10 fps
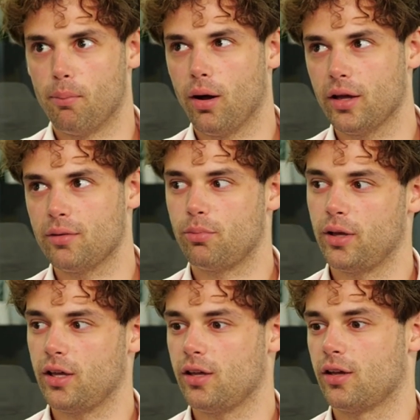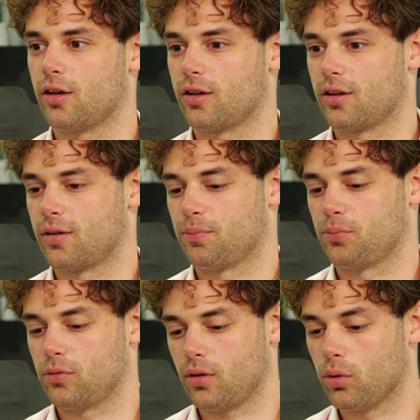might be,
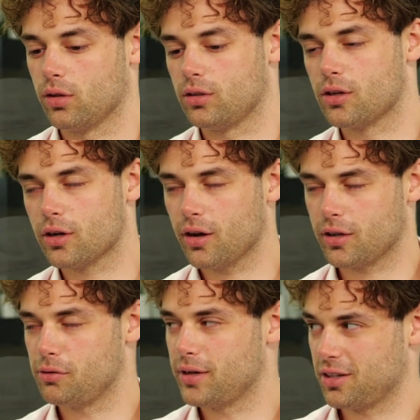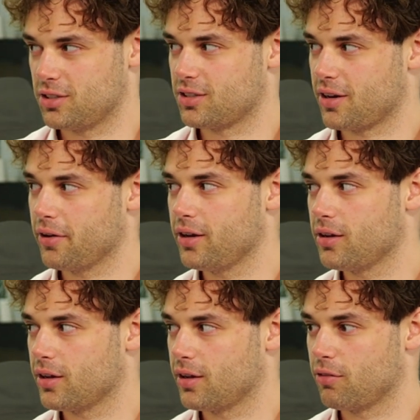well, you could argue necessary
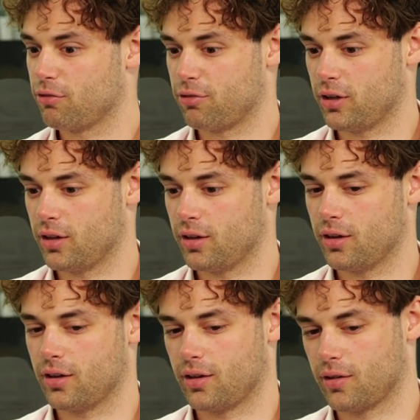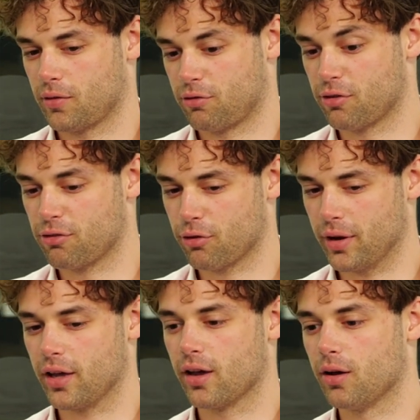for
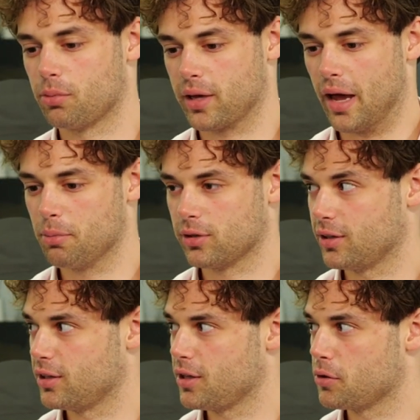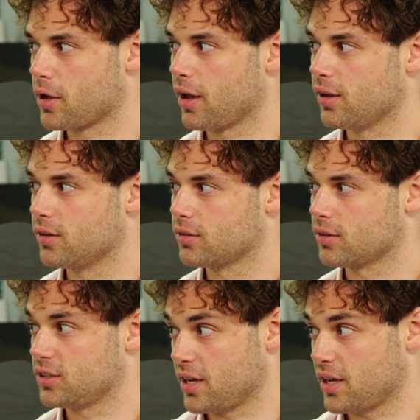freeing up capital in the UK. Because